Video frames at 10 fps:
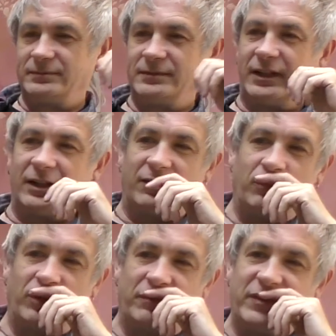you know
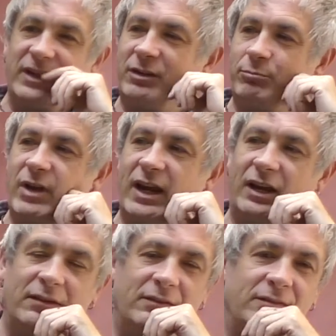one of the
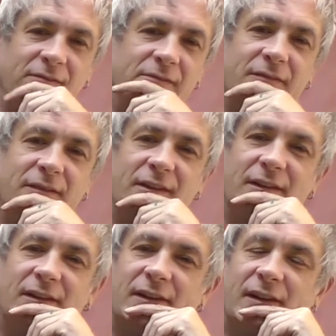main
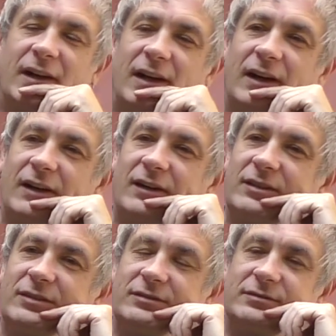uh,
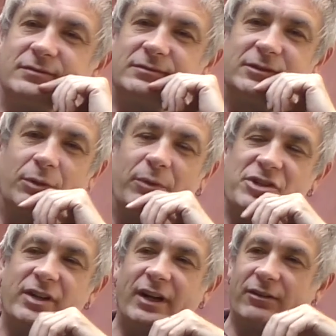
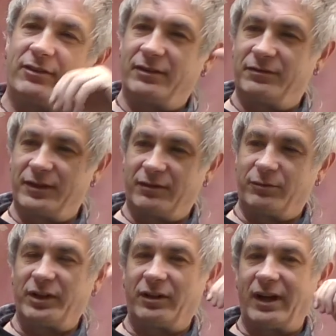originators of a
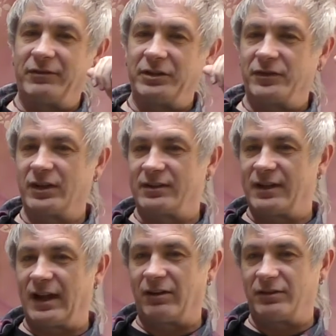real heavy funk
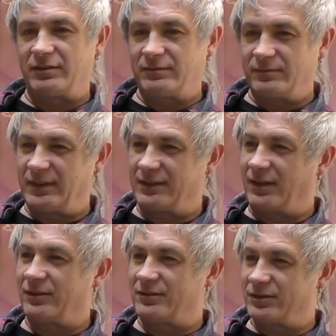sound, is
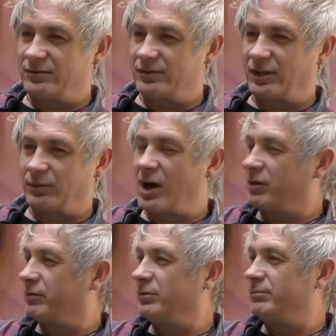also a rock
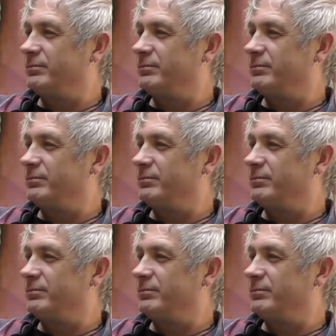group.